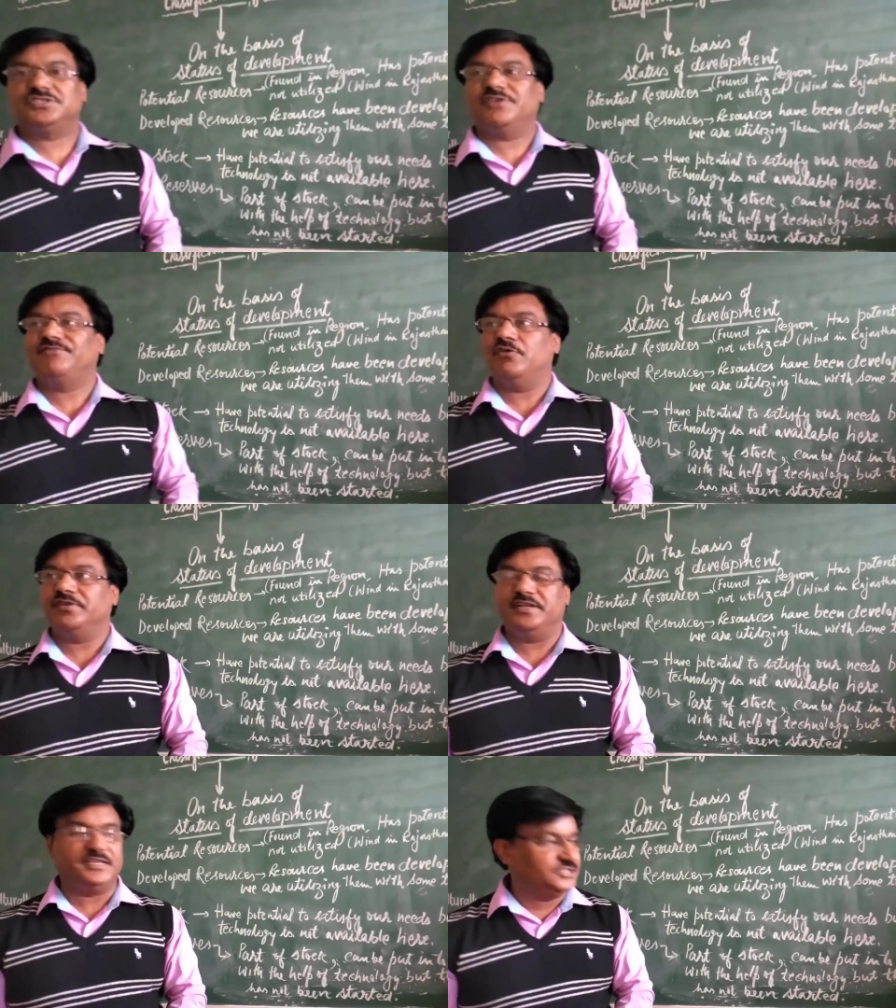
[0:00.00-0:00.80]
are
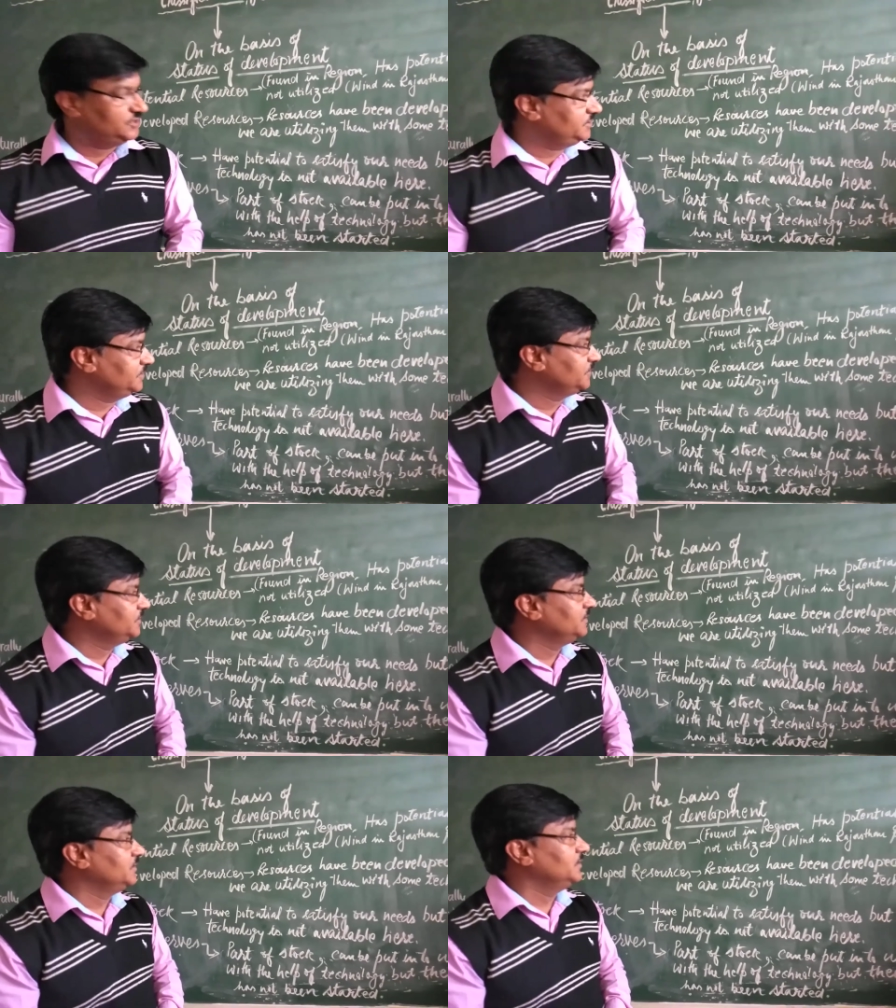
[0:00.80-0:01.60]
found in a region.
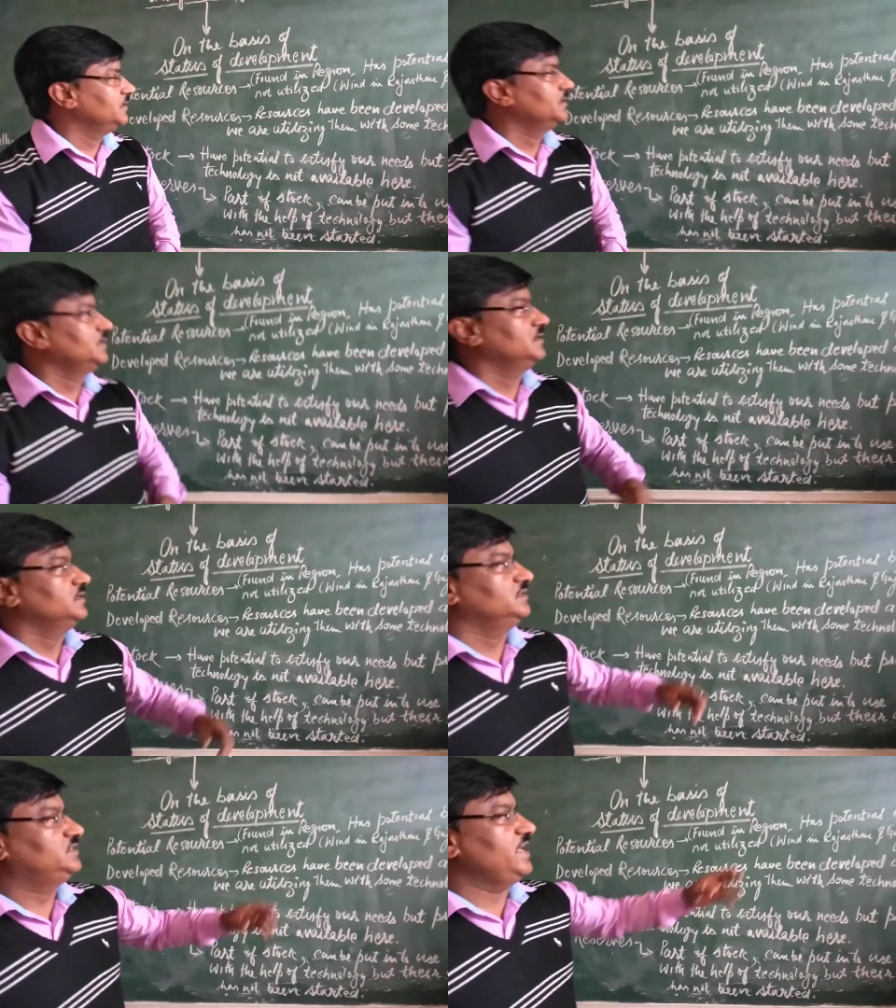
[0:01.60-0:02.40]

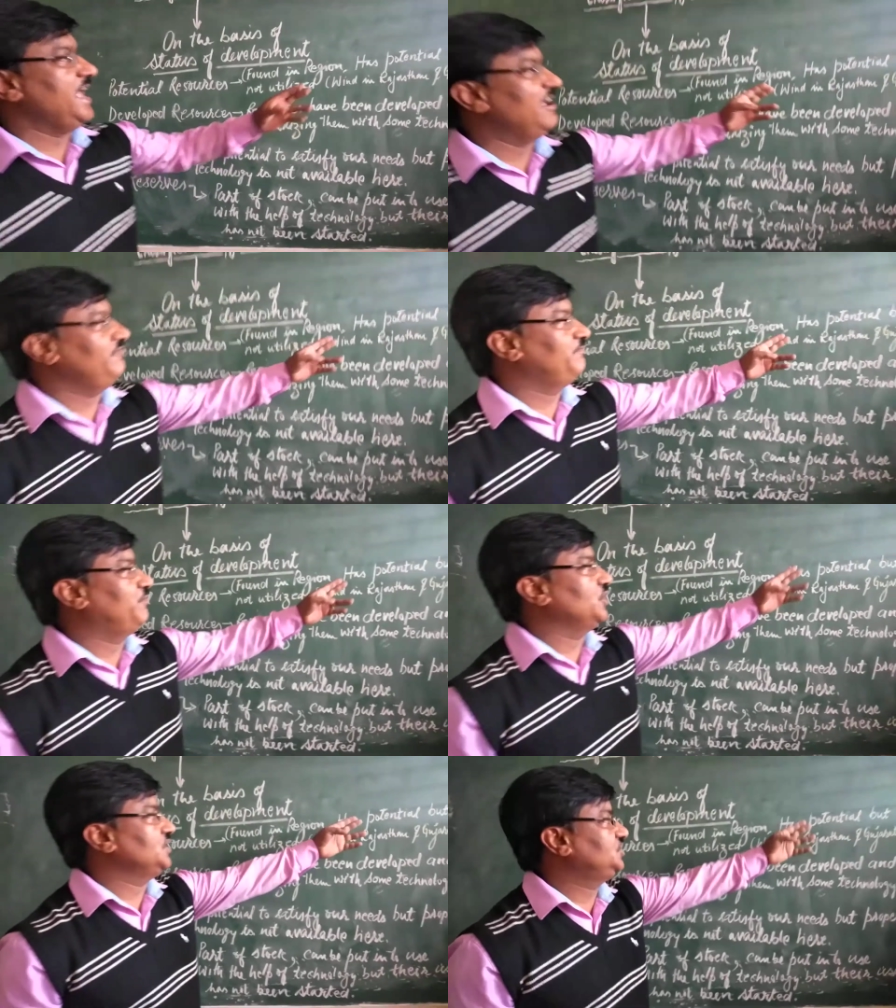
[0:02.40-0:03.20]
They
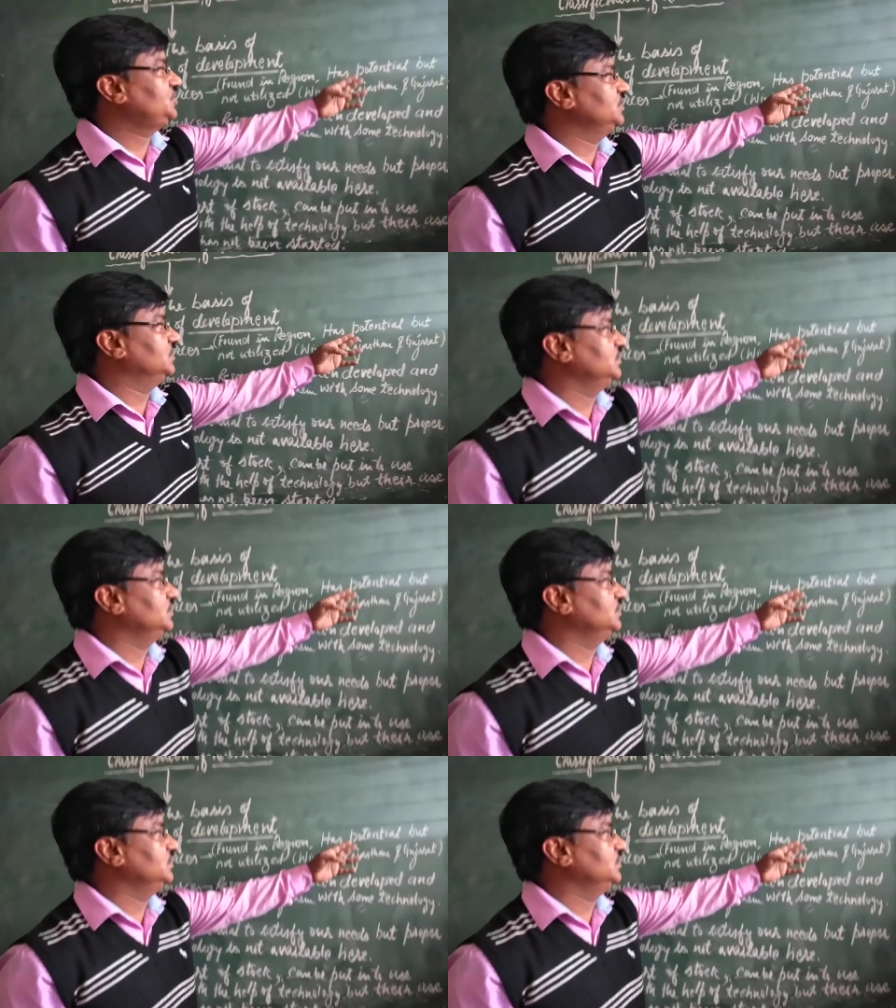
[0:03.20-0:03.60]
have potential